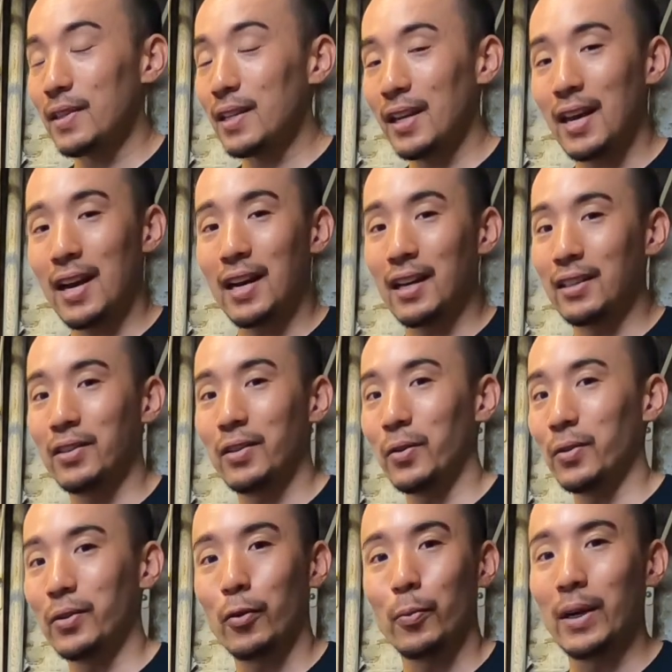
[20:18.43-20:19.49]
yeah,
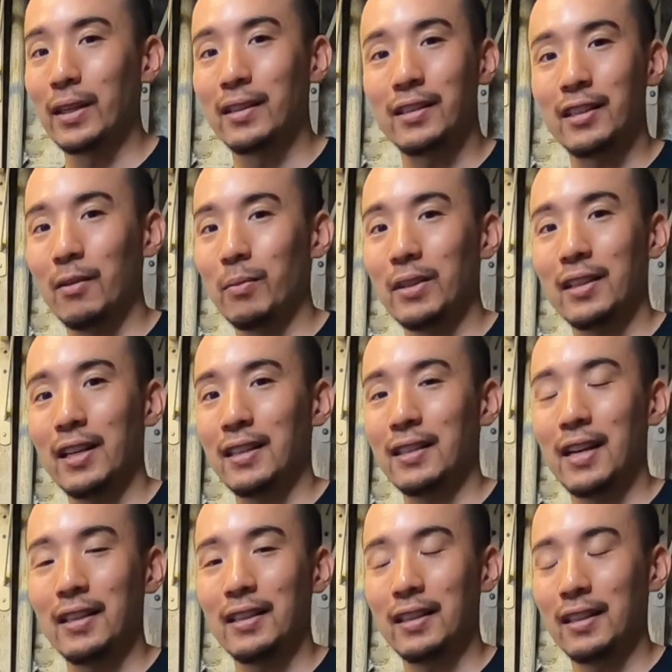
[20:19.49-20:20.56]
don't make the same mistakes
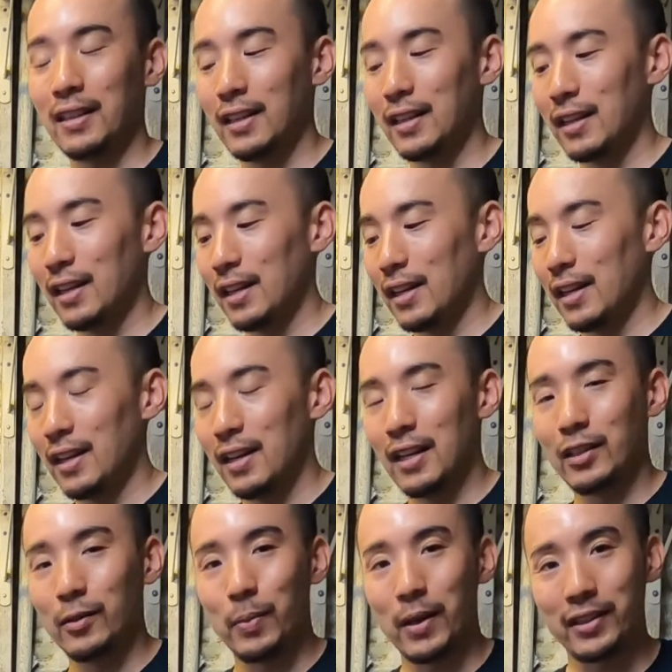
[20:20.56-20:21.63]
I did,
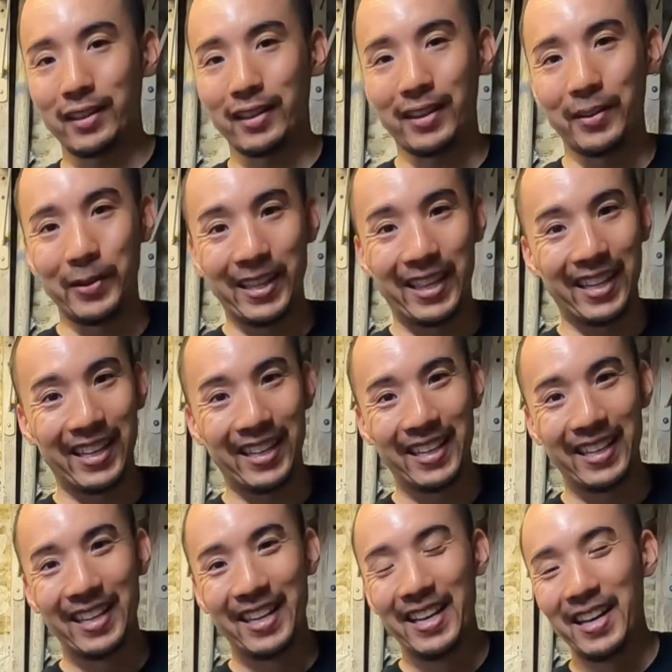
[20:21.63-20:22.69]
especially with the
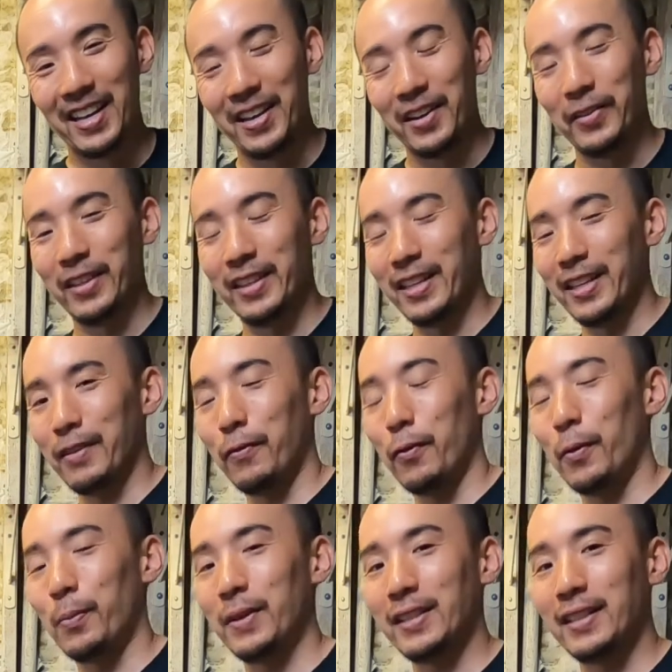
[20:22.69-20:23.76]

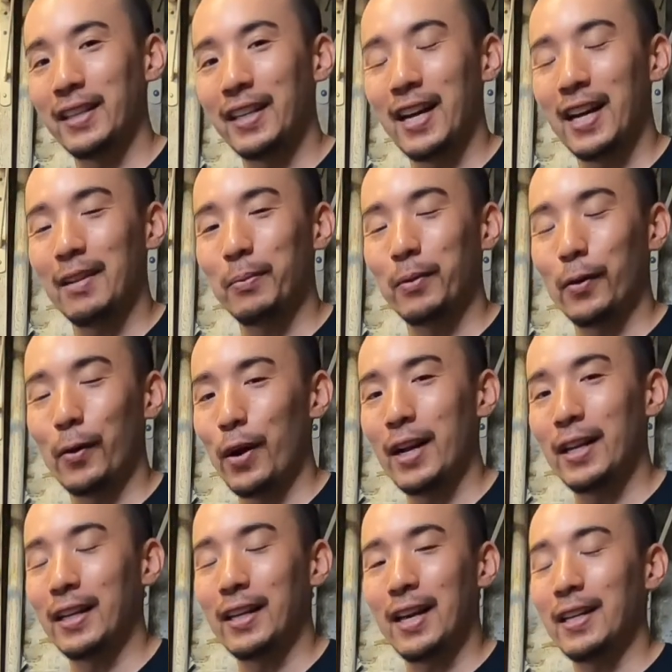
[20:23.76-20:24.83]
4-piston caliper or
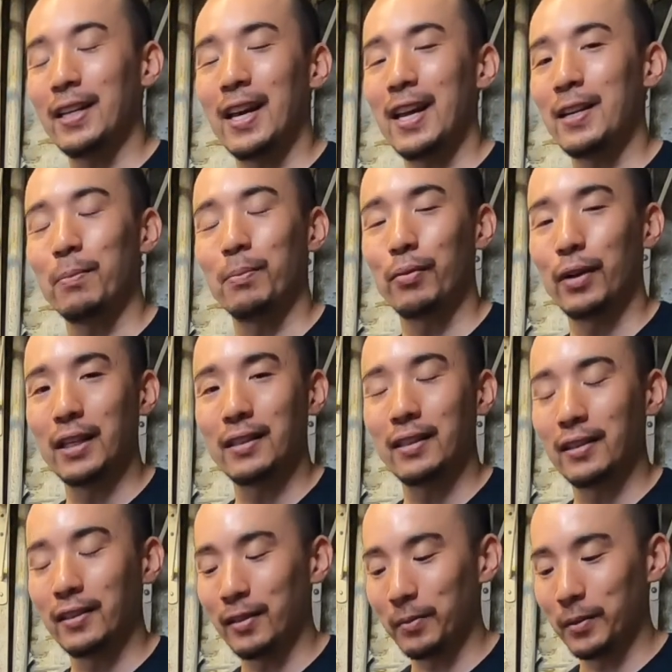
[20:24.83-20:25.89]
any brake
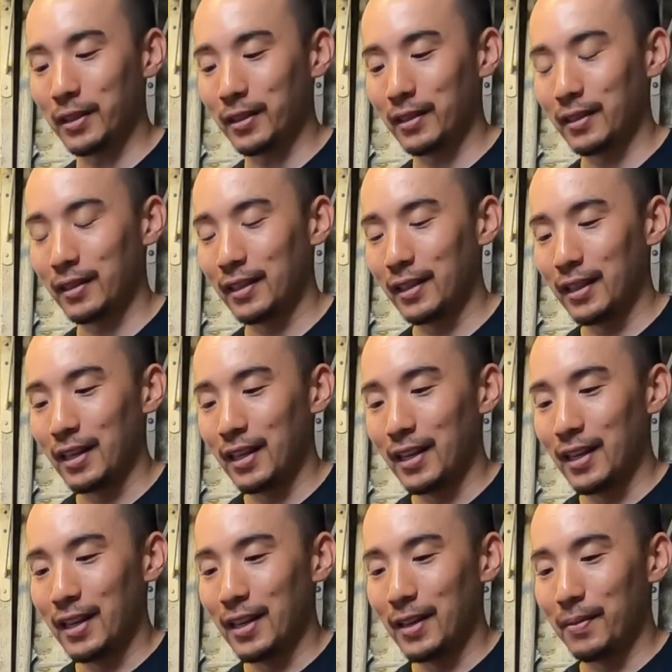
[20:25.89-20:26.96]
system. Just
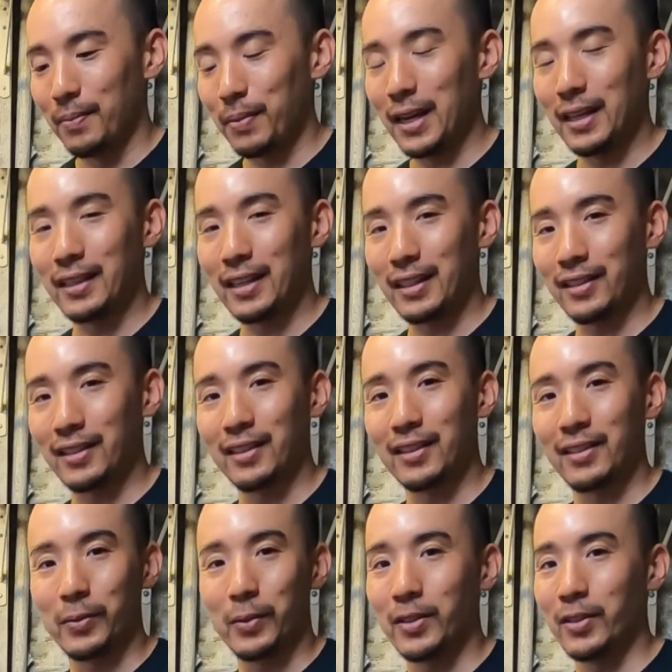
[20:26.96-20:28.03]
pay attention
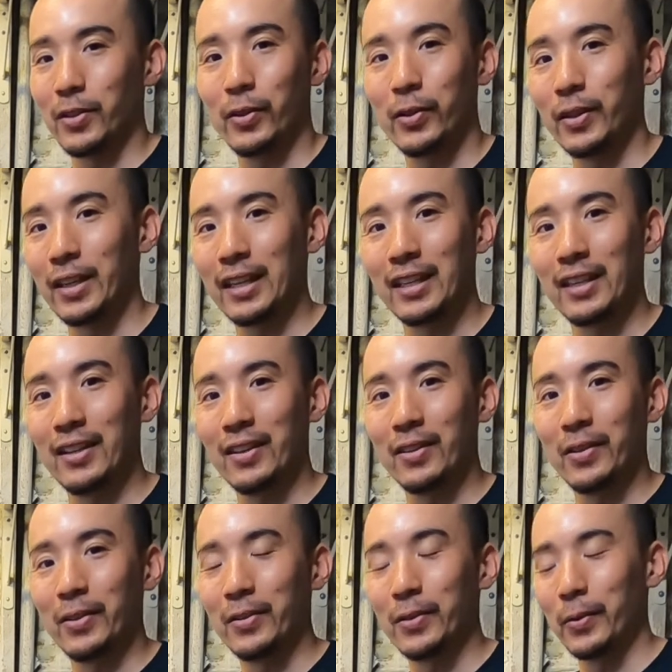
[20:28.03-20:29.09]
to what you're doing.
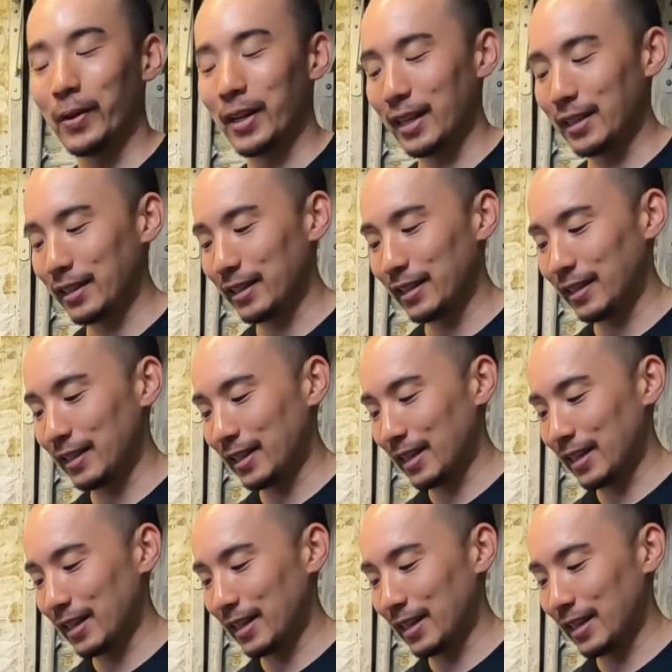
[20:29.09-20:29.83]
Don't do what I did.